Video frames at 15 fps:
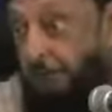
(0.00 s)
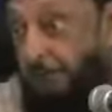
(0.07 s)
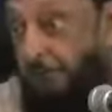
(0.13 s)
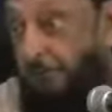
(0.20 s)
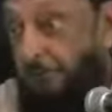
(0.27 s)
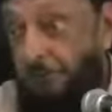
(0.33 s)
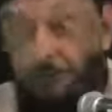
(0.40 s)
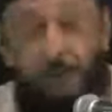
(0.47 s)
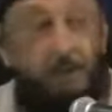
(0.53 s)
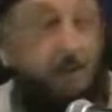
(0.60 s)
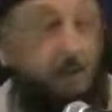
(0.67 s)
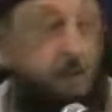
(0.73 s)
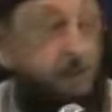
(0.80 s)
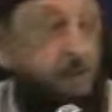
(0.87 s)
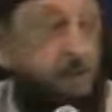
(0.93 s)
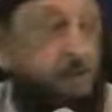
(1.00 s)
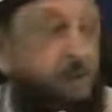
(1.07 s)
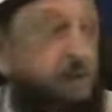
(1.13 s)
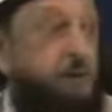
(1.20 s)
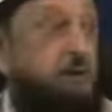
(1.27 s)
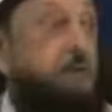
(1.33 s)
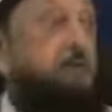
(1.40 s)
European academics
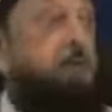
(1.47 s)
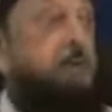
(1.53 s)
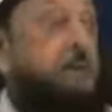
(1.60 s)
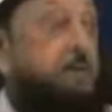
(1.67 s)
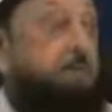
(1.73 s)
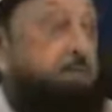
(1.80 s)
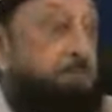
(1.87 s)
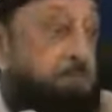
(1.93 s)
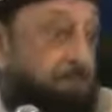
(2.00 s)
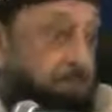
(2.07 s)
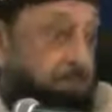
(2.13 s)
agree with me.